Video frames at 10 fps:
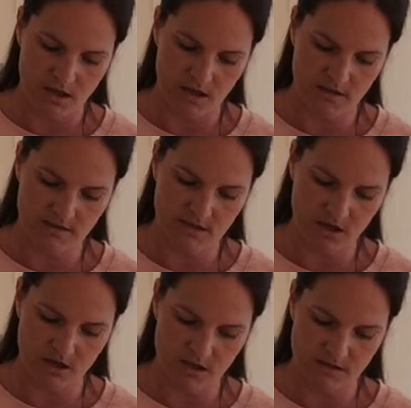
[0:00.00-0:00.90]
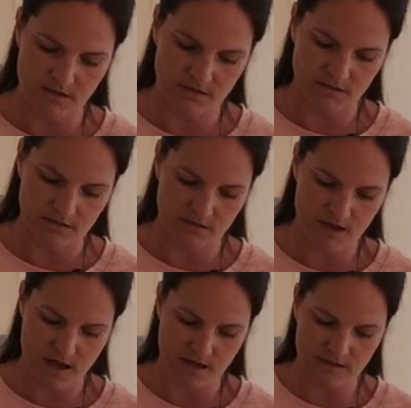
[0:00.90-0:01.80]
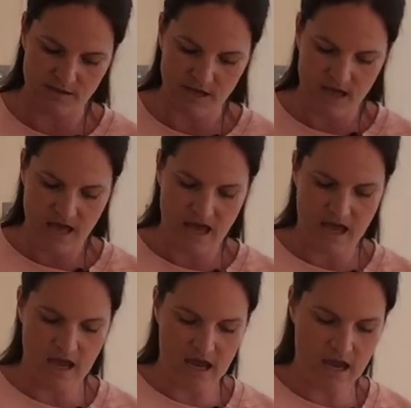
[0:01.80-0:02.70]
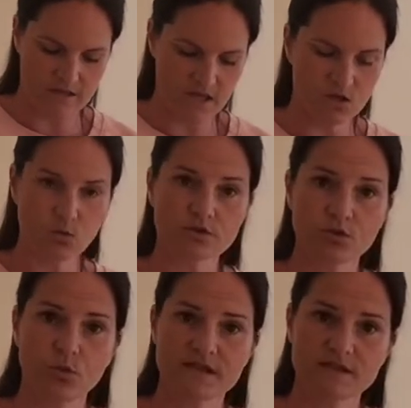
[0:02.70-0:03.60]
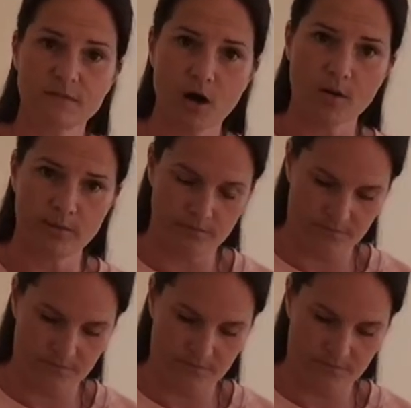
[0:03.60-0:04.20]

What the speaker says: inside the eggs and then you want to whisk them up.